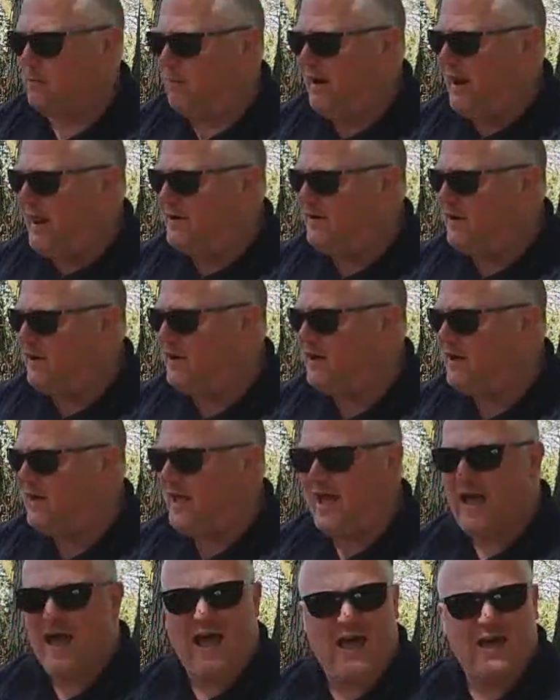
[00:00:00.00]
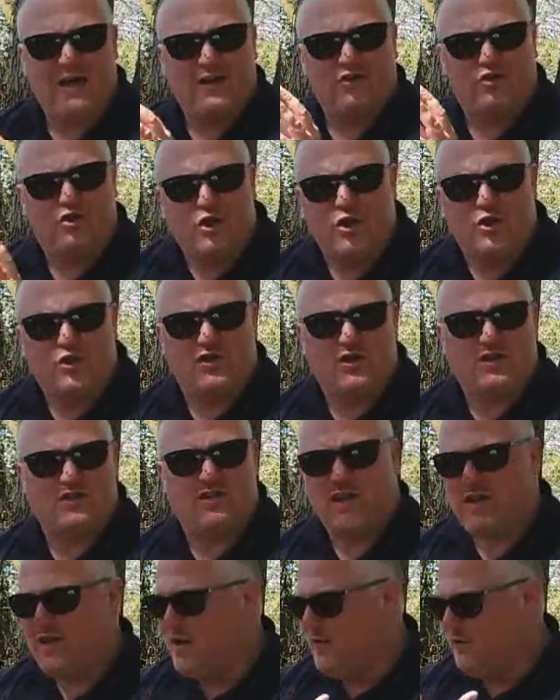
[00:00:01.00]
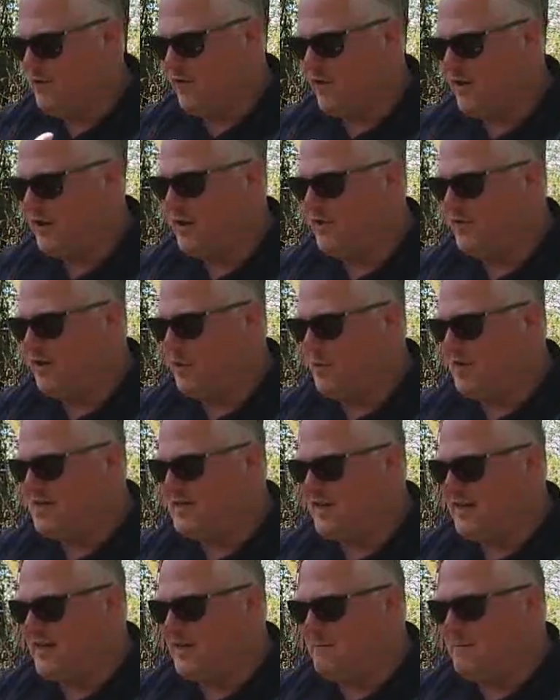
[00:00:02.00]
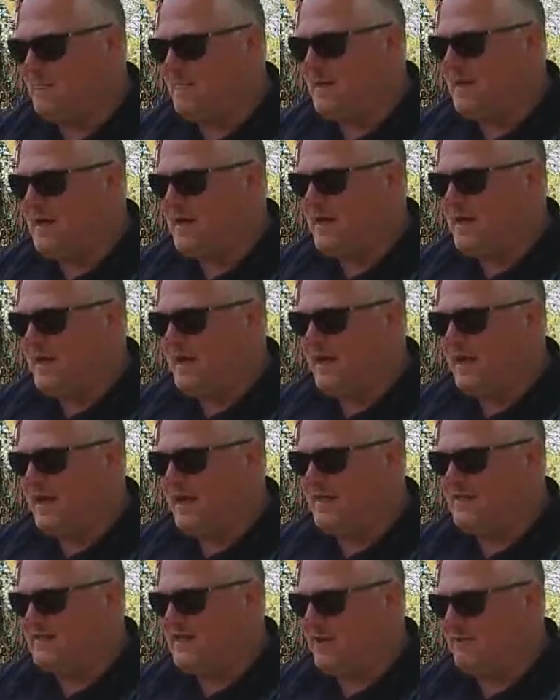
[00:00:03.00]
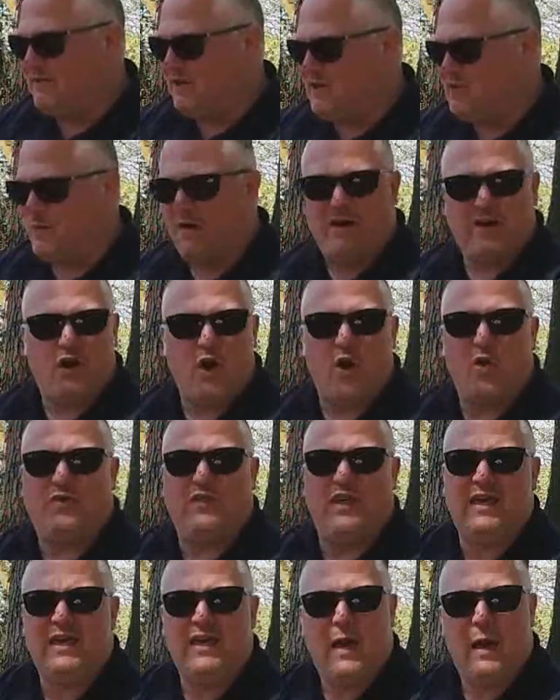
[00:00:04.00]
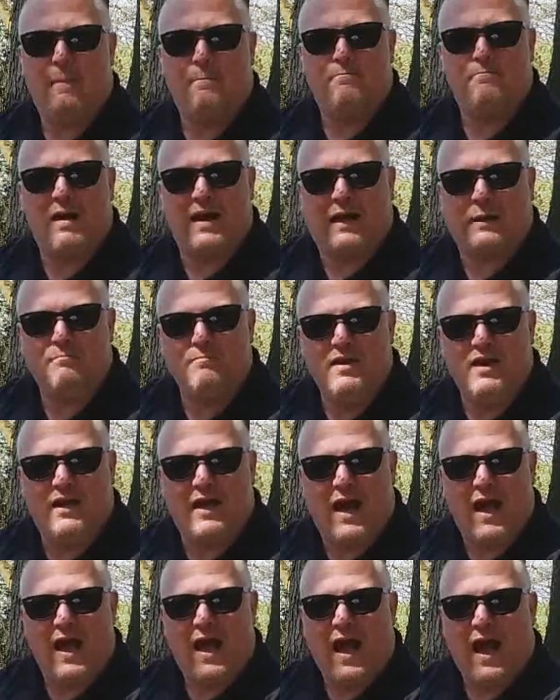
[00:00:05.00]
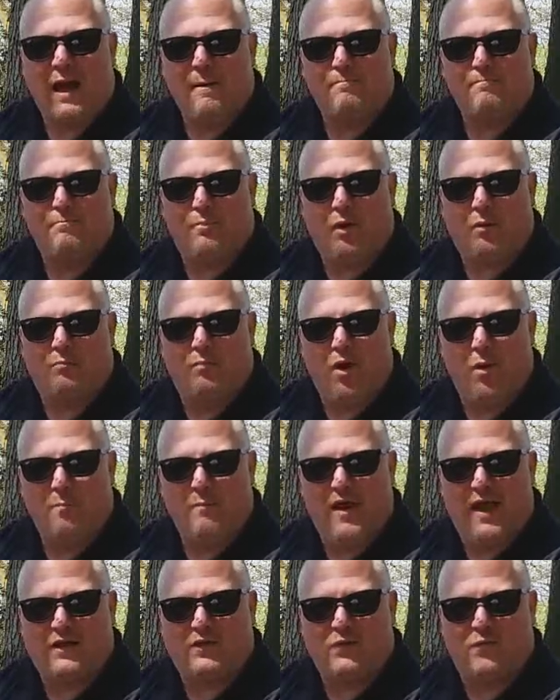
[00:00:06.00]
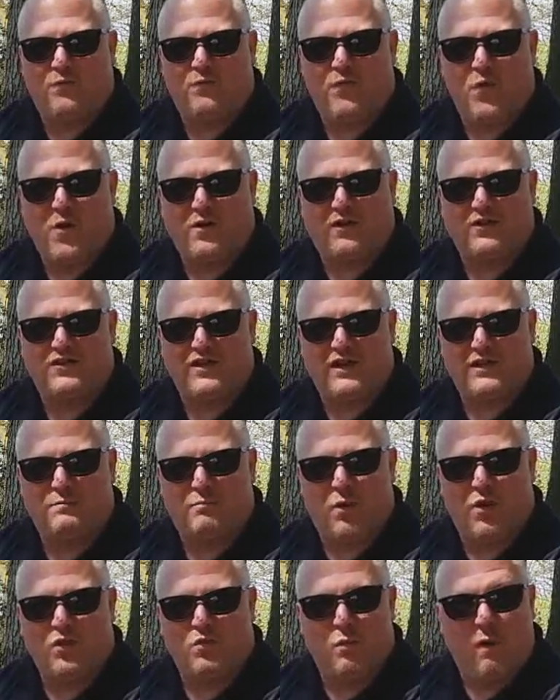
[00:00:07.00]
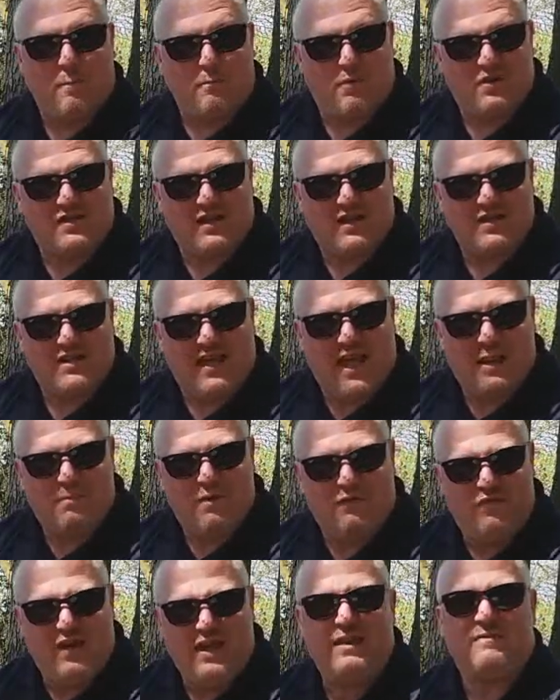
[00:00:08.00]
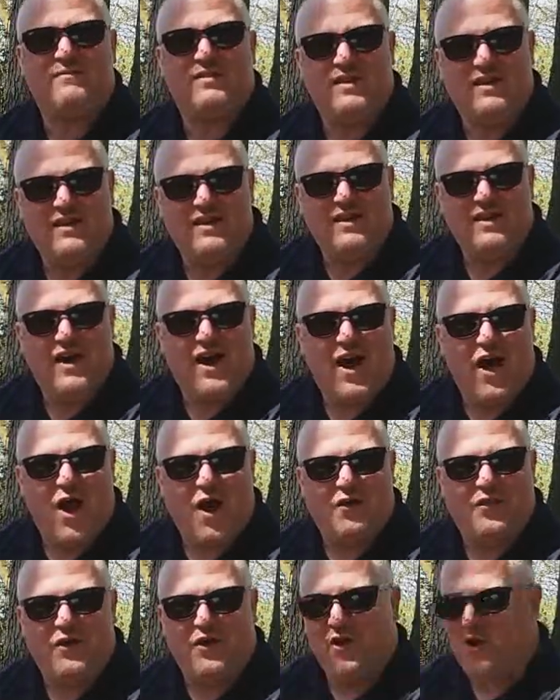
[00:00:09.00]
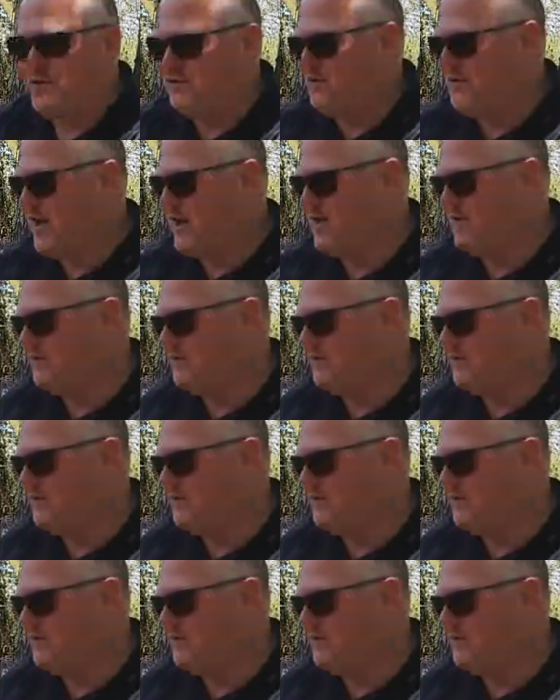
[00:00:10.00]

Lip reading: blender chooses for the whiskey. Let's give this one a go. The Mackmyra Äppleblom at 46.1% ABV on the nose.